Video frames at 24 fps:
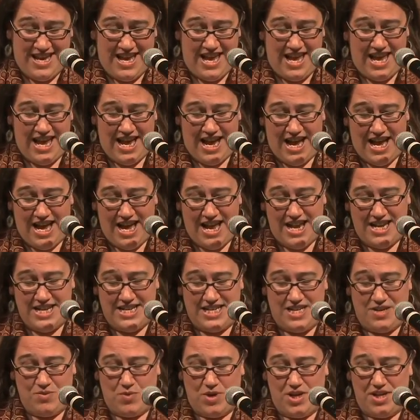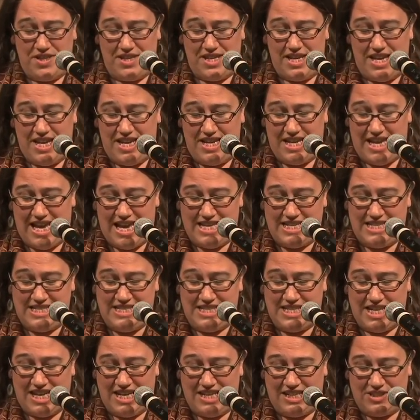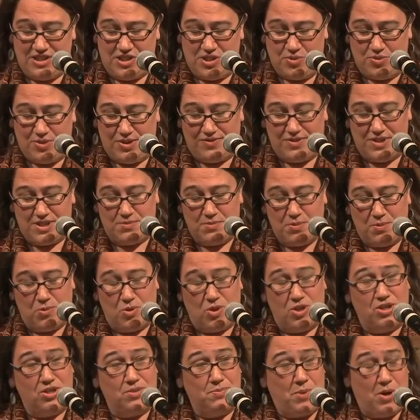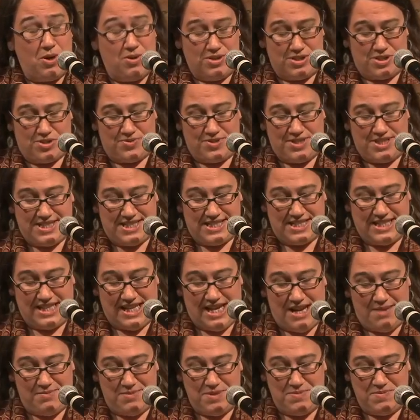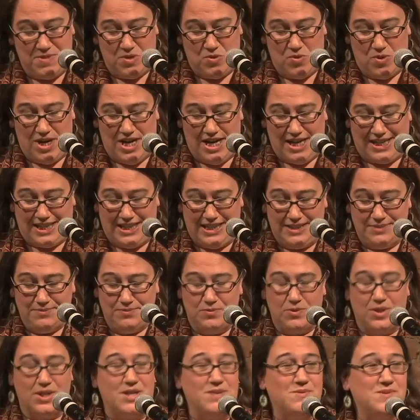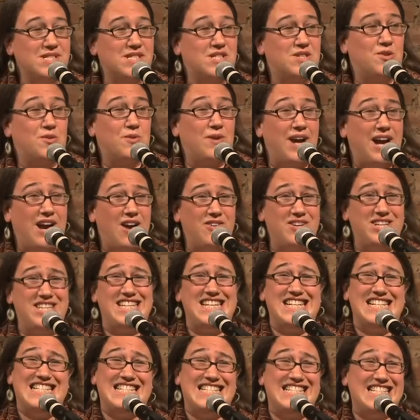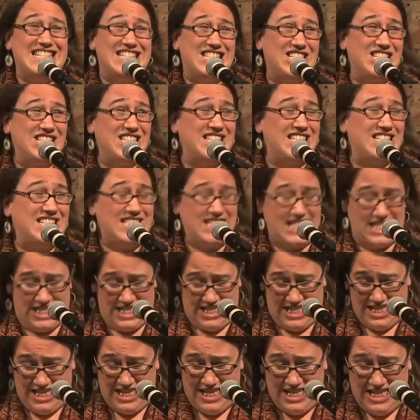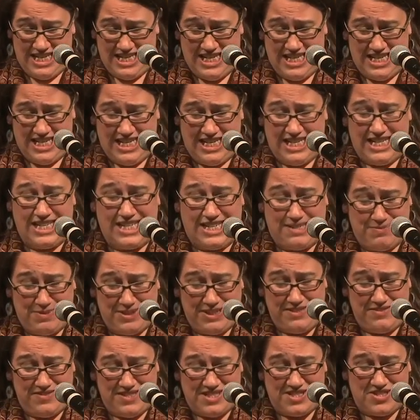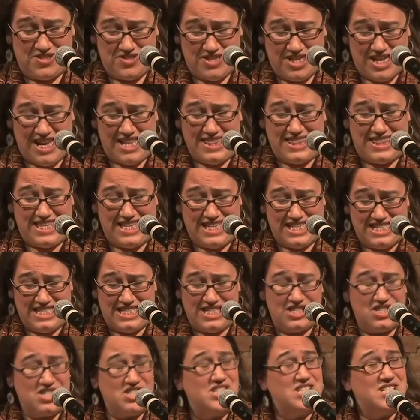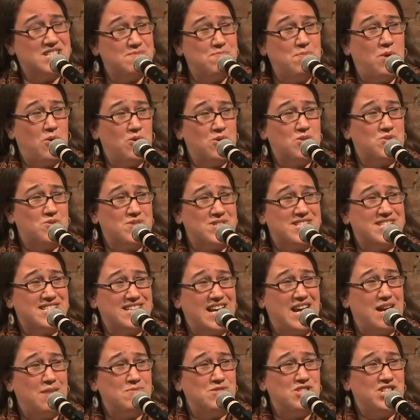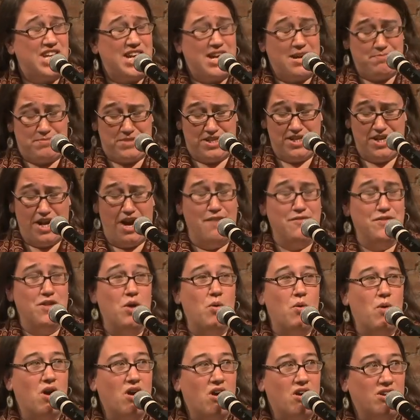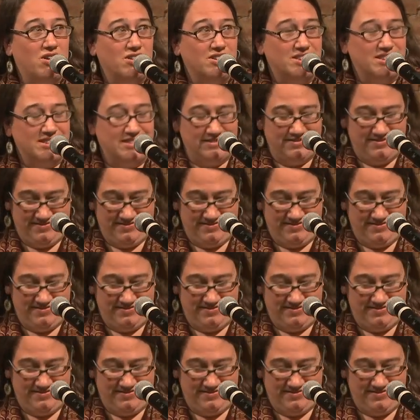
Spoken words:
And he won the Ed Donald Two Rivers Memorial Poetry Slam in Milwaukee, where he was crowned the Indigenous, believe this or not, the Indigenous Poetry Slam champion of the world.